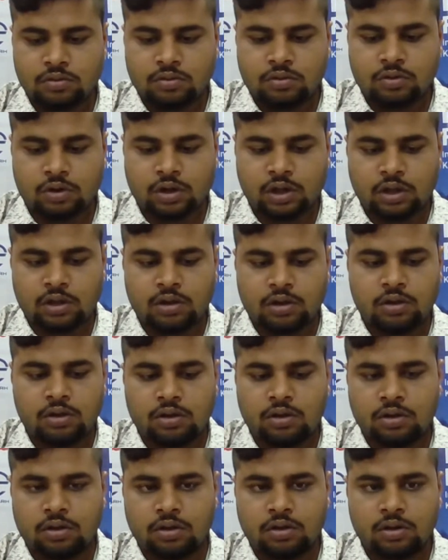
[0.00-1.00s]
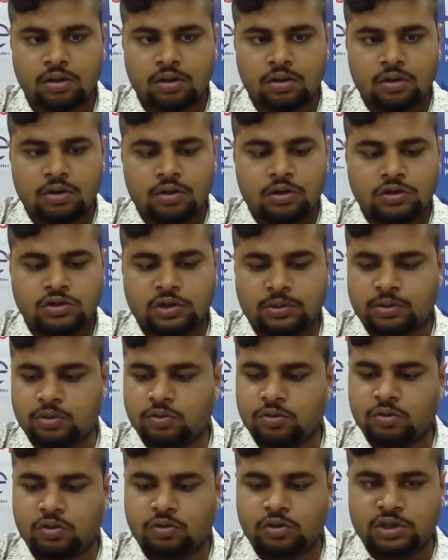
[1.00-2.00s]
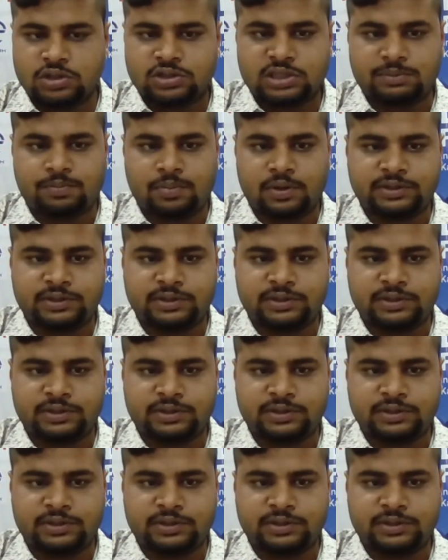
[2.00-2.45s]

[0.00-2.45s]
Okay, so to know the C++,